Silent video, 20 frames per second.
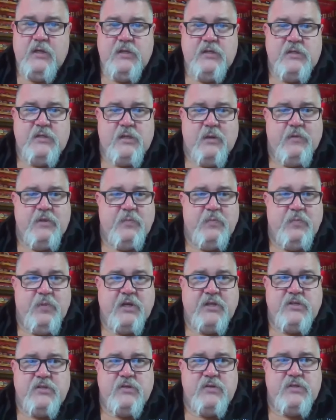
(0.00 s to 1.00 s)
some of the
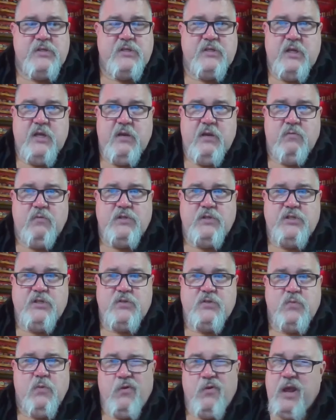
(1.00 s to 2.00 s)
pictures it was
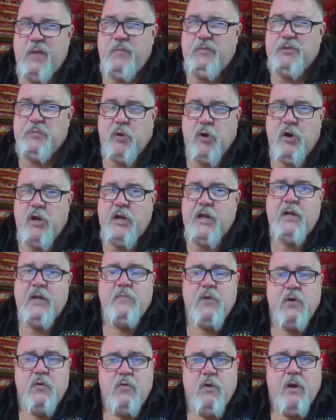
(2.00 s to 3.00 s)
just we weren't able to burn in it
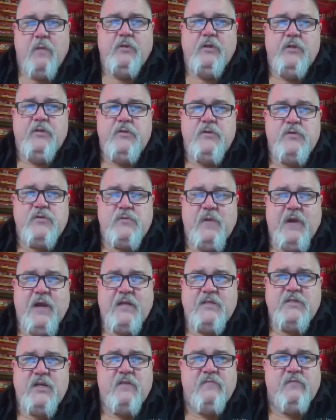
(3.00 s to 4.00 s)
but we were able to do some
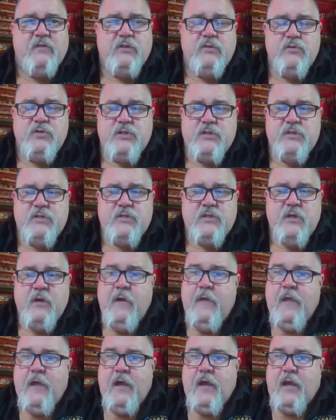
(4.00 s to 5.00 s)
hands-on evolutions
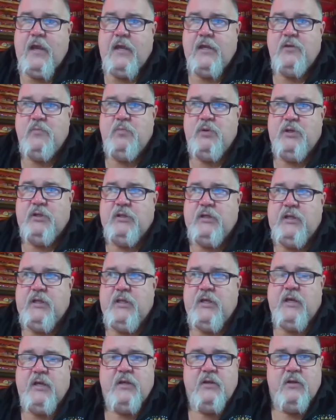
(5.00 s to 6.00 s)
in a building
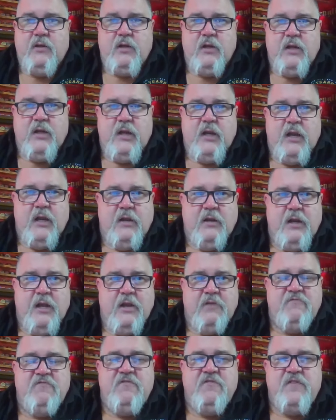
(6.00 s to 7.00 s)
that it
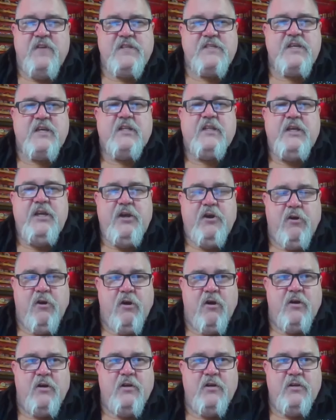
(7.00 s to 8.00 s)
it physically
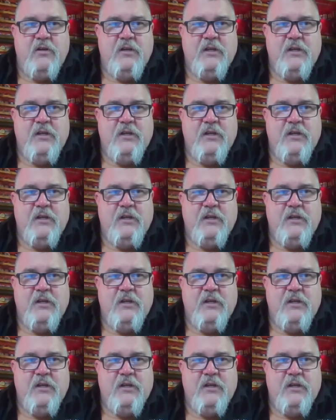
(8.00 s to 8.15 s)
hurt